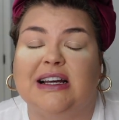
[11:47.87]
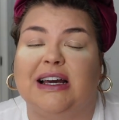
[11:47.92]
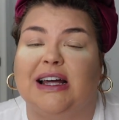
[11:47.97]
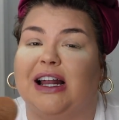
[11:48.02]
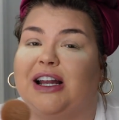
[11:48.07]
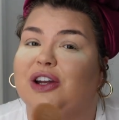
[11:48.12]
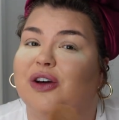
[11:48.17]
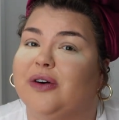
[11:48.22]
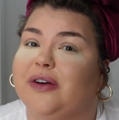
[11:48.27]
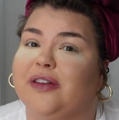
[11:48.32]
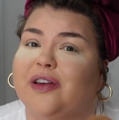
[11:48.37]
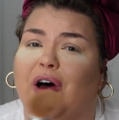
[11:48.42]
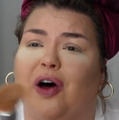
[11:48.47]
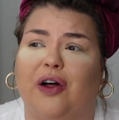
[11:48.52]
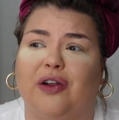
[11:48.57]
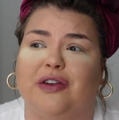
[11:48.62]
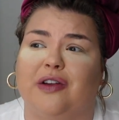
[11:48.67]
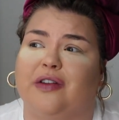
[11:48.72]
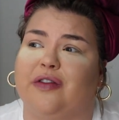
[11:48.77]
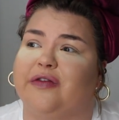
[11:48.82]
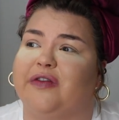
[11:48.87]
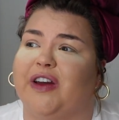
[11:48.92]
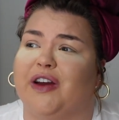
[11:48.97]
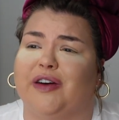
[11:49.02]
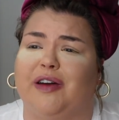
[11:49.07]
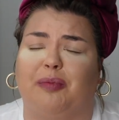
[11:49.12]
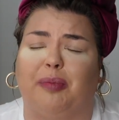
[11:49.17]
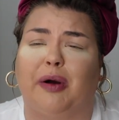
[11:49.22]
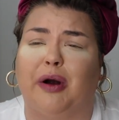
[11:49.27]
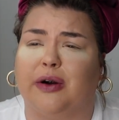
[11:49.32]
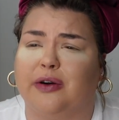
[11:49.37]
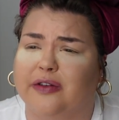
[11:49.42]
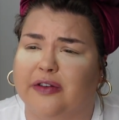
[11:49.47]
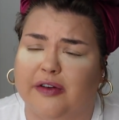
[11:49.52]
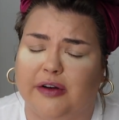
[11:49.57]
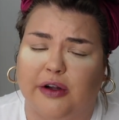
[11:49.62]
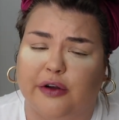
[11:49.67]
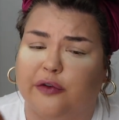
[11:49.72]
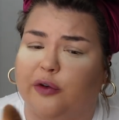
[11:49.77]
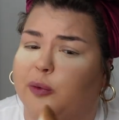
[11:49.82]
I know it's all just very
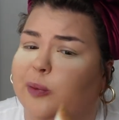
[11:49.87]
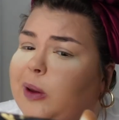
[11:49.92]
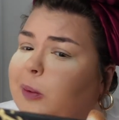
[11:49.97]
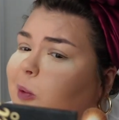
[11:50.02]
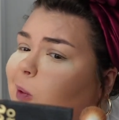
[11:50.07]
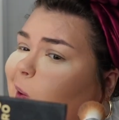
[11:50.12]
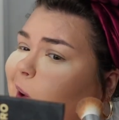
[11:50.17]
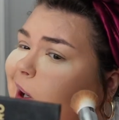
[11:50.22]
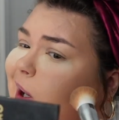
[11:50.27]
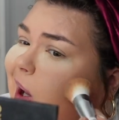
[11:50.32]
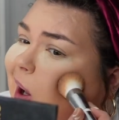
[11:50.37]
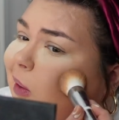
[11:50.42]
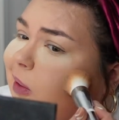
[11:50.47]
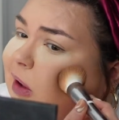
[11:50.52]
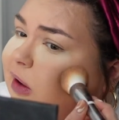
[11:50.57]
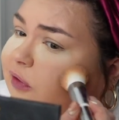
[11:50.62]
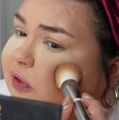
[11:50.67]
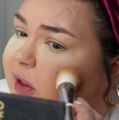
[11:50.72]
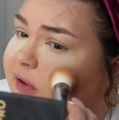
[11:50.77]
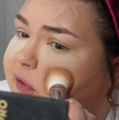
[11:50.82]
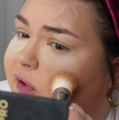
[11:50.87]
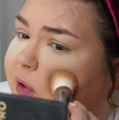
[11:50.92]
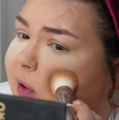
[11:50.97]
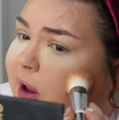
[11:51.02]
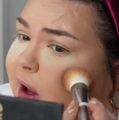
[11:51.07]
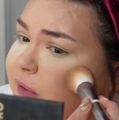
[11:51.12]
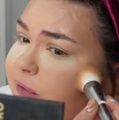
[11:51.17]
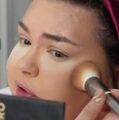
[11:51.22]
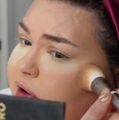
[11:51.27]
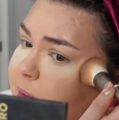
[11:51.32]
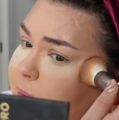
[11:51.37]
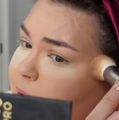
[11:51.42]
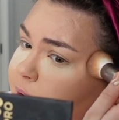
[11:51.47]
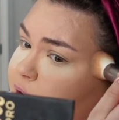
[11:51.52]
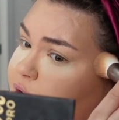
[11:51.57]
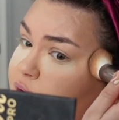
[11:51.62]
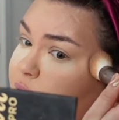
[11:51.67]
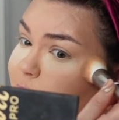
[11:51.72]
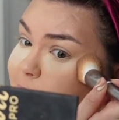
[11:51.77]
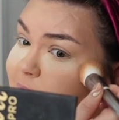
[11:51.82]
personal for people right now and if they feel
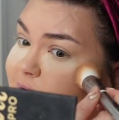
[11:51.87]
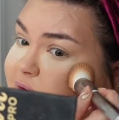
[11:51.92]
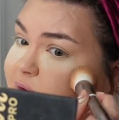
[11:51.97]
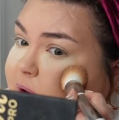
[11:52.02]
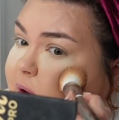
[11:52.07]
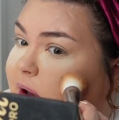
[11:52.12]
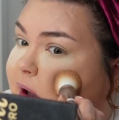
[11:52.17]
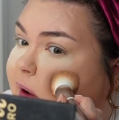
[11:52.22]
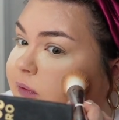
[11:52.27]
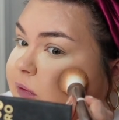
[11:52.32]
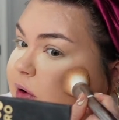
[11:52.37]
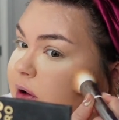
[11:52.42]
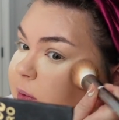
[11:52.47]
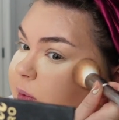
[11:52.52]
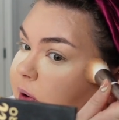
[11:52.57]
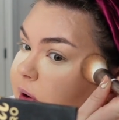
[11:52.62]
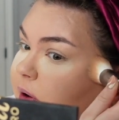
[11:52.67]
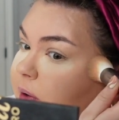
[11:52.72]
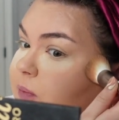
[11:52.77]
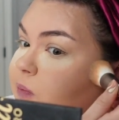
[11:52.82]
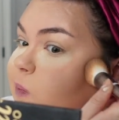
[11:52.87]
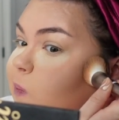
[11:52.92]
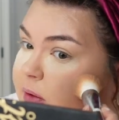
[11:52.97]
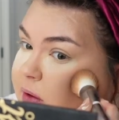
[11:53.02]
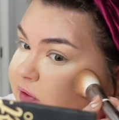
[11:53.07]
comfortable, do we feel comfortable?